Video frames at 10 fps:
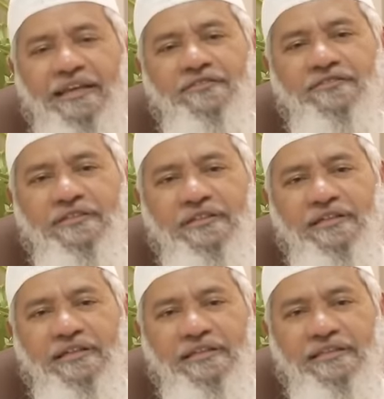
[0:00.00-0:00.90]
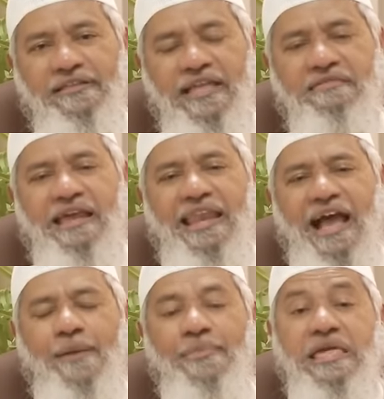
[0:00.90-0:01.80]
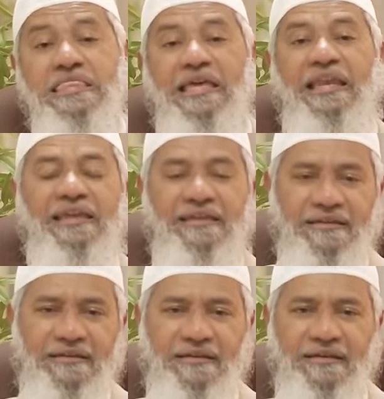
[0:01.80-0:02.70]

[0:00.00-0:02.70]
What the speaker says: is, the Israeli army is killing